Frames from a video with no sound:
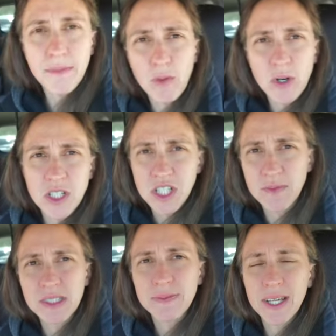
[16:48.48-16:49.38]
more
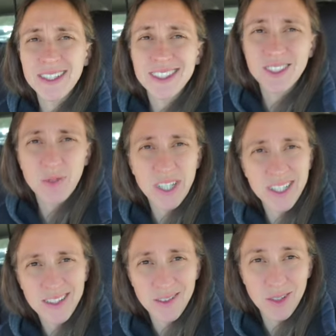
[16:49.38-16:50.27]
gym space as we're
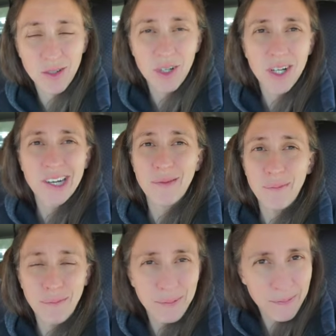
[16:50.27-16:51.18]
getting
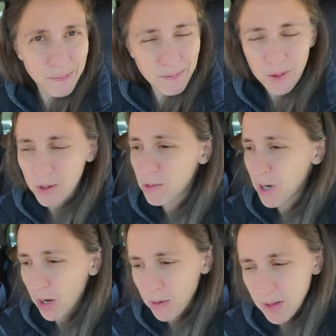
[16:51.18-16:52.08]
we're
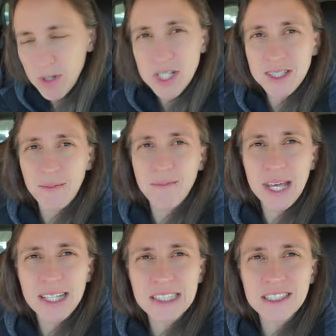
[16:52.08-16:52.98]
growing, which is
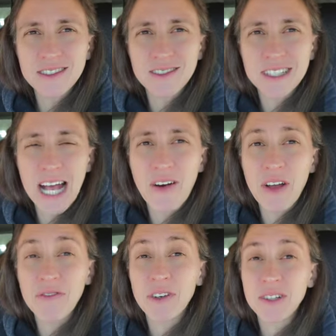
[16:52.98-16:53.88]
amazing. So now I
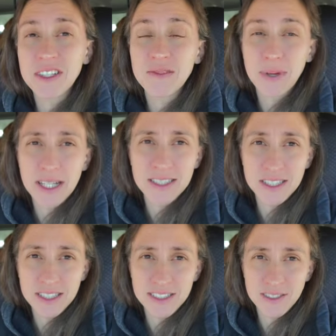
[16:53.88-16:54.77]
feel the space
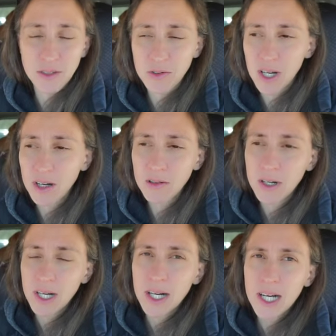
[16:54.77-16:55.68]
needs to grow,
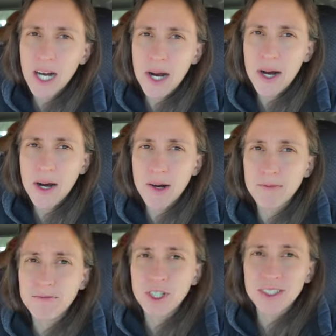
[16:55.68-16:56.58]

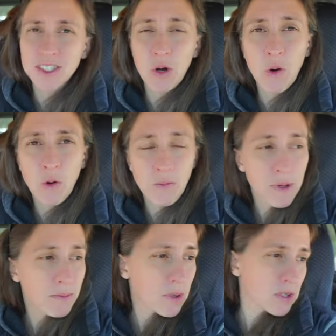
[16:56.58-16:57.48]
just to hold
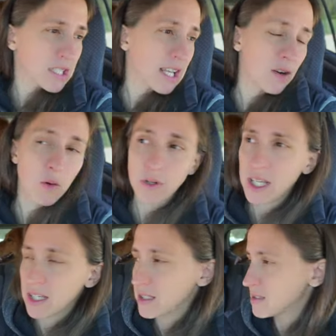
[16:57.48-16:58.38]
members and hold
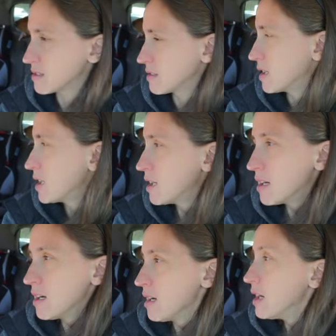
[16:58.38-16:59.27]
kids. And
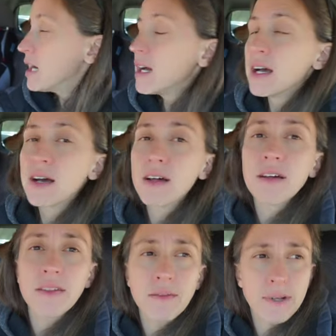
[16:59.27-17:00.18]

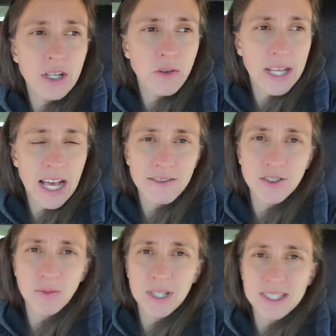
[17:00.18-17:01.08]
I mean, you only have so much